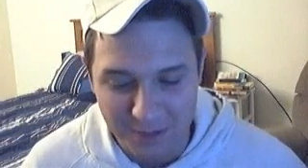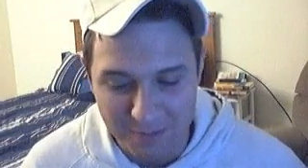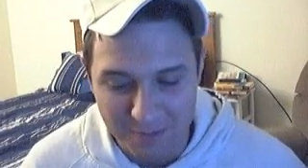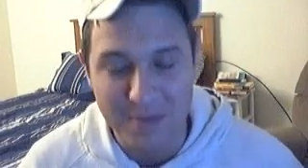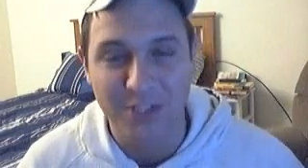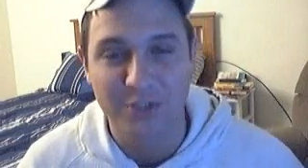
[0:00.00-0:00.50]

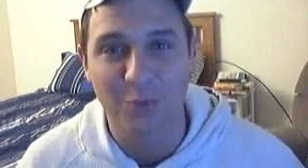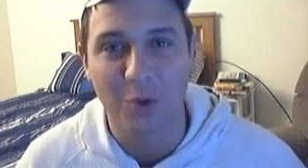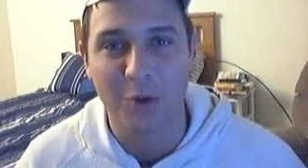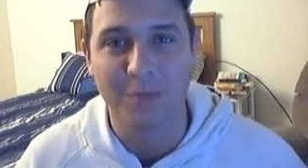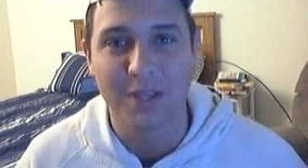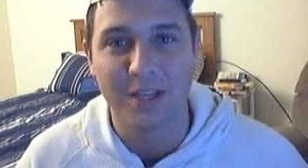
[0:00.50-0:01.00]

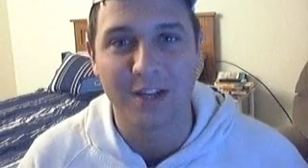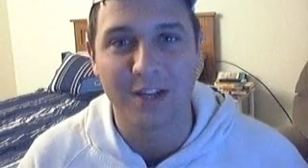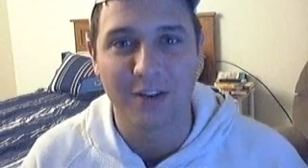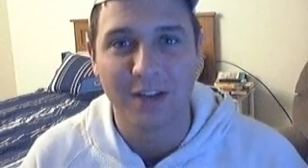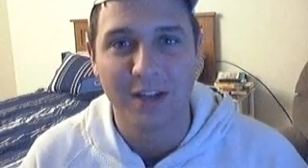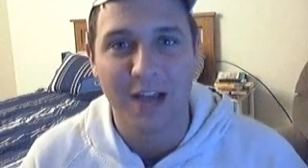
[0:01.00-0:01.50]
misquote me here.
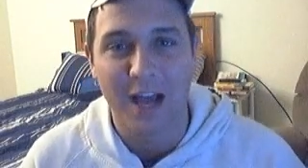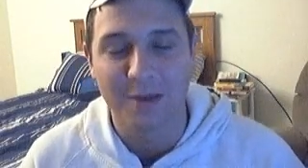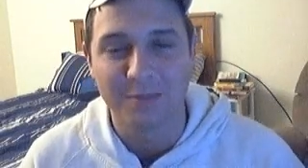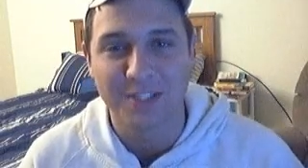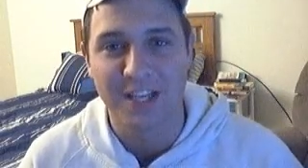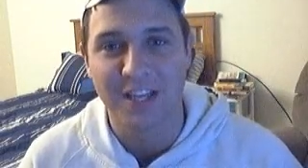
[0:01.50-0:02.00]

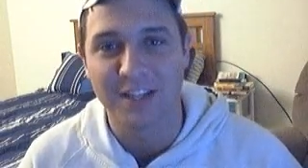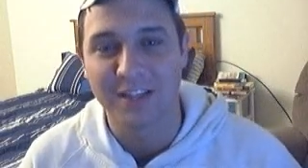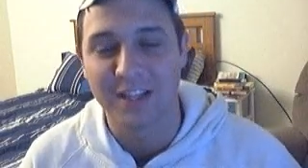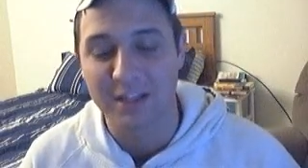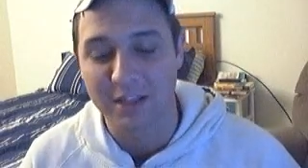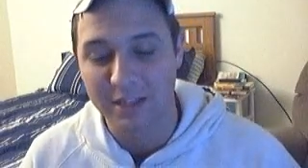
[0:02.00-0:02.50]
I'm saying
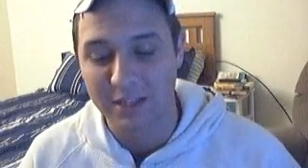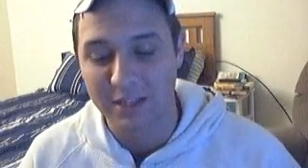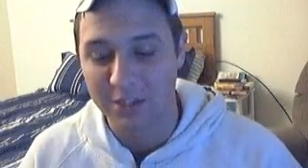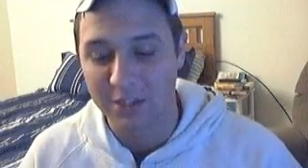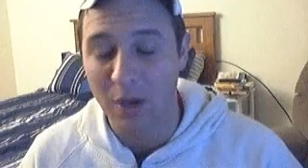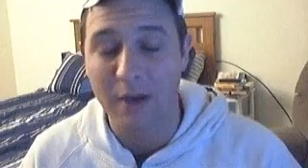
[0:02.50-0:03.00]
that
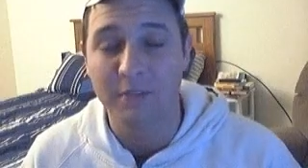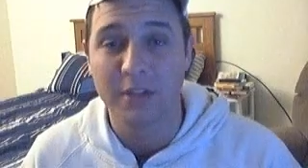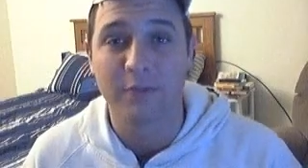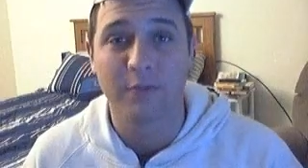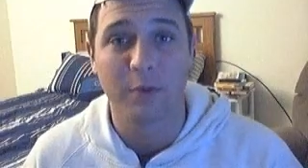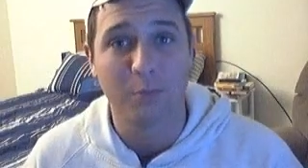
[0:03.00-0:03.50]
you have a
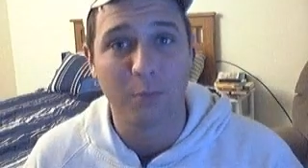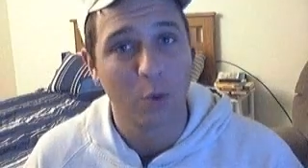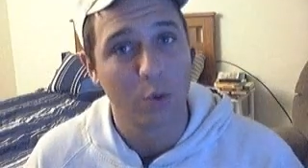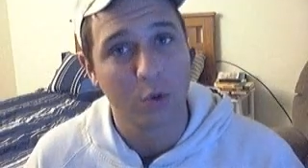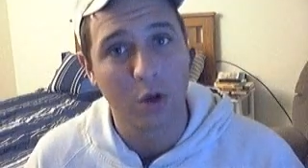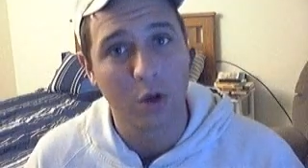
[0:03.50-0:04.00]
different
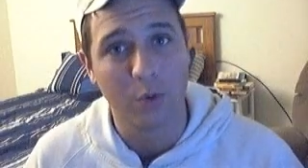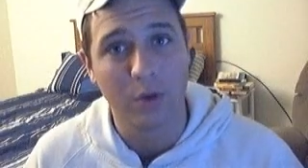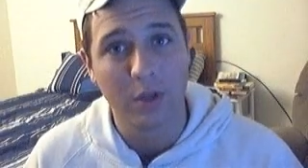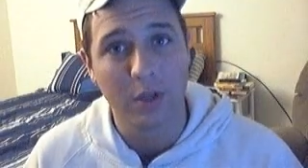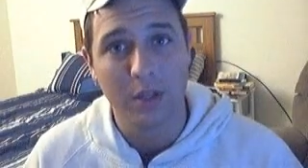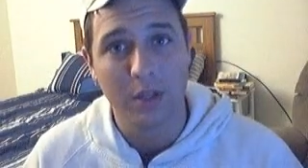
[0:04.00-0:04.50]
moral code
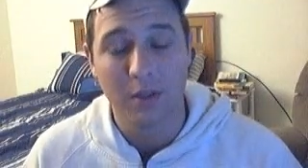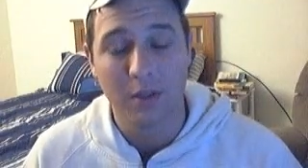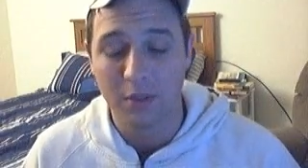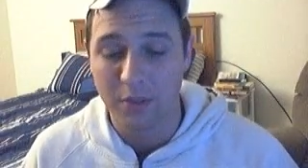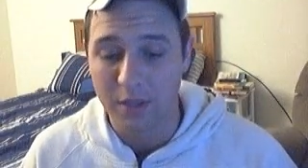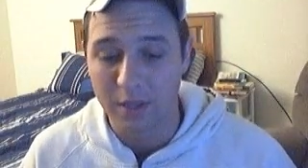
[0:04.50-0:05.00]

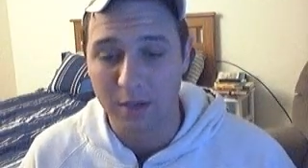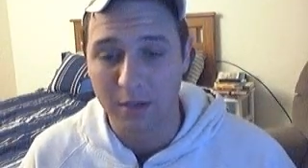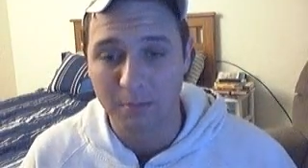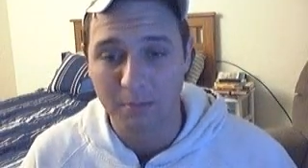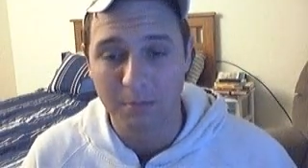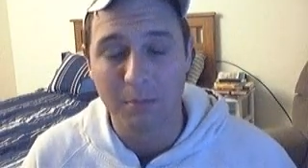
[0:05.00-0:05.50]
than
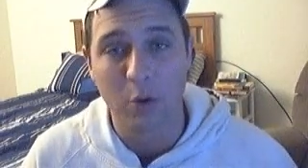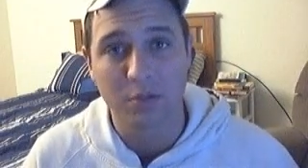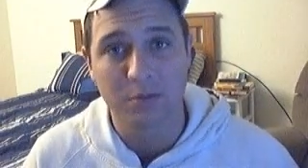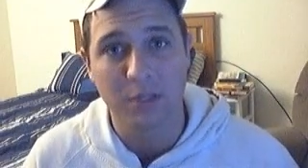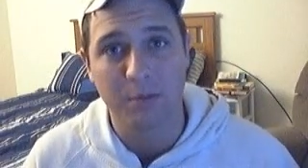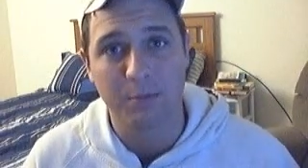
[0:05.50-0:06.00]

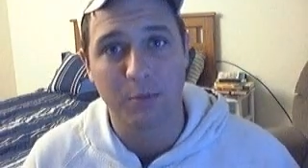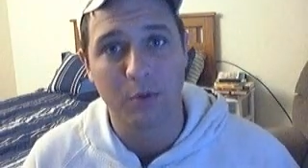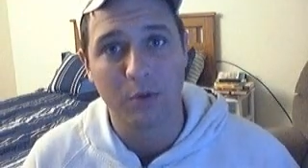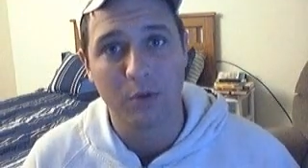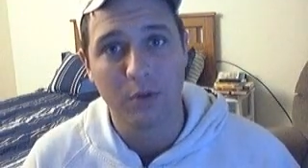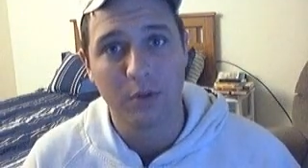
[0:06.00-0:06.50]
most people.
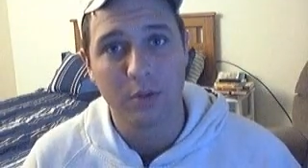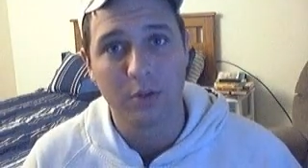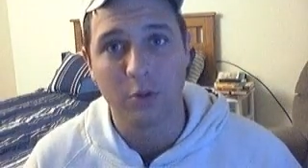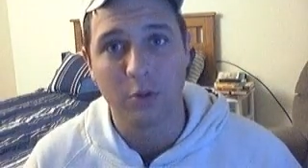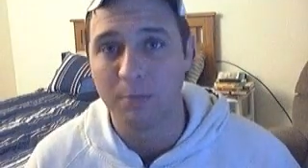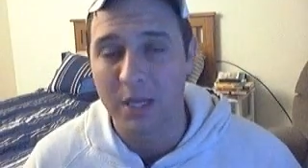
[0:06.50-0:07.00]

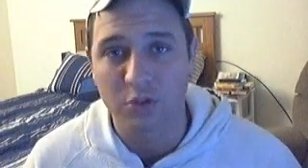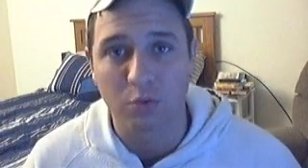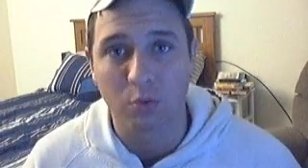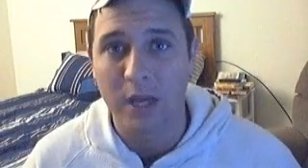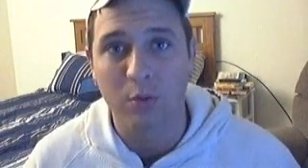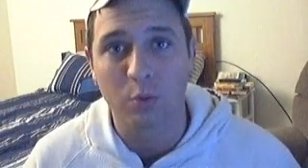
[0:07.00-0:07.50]
You base
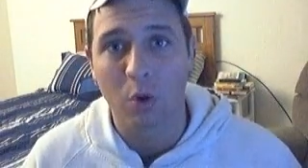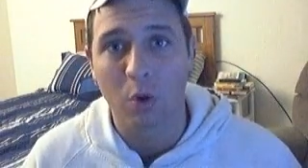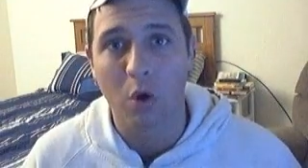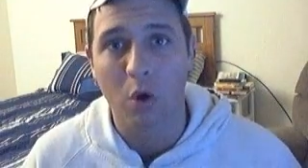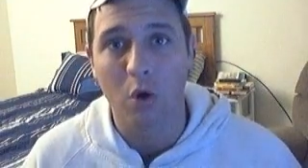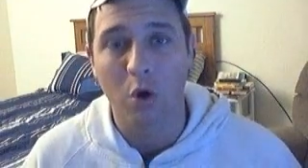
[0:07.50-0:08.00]
right and
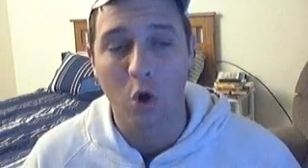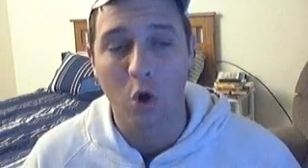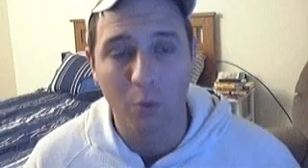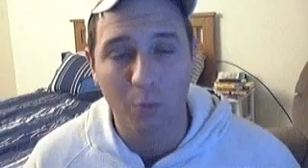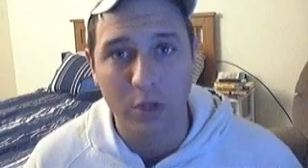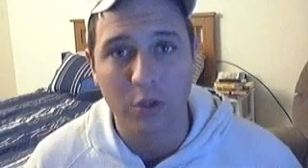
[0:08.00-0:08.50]
wrong
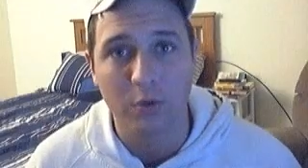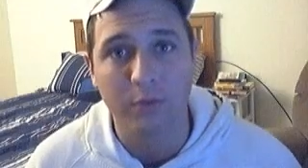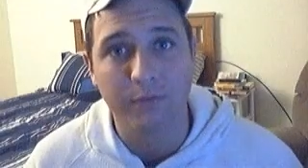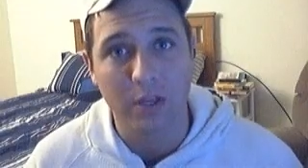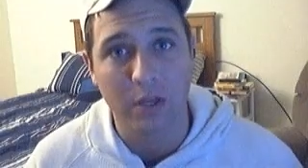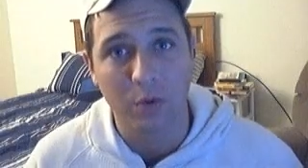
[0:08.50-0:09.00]
on what you
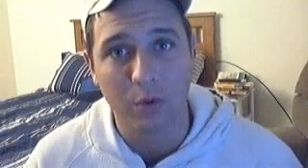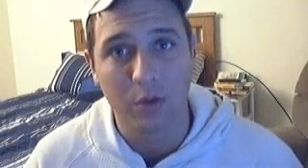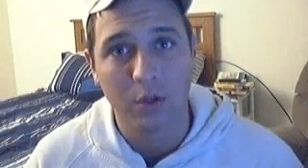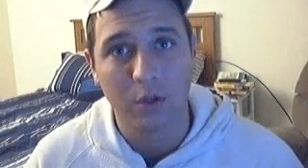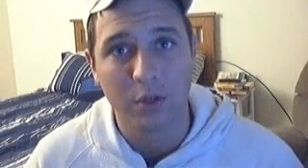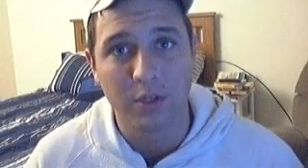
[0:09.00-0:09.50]
feel,
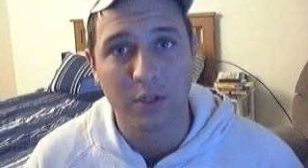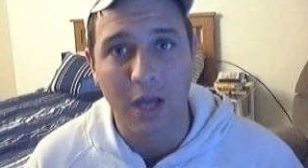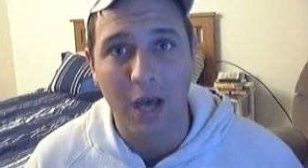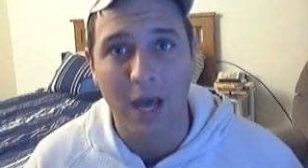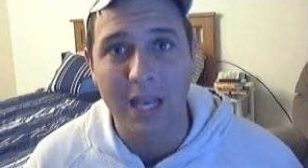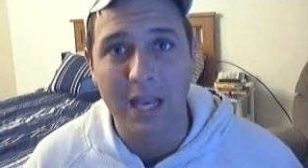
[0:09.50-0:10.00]

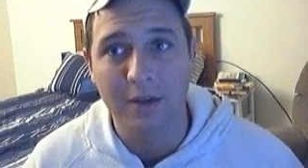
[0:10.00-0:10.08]
not,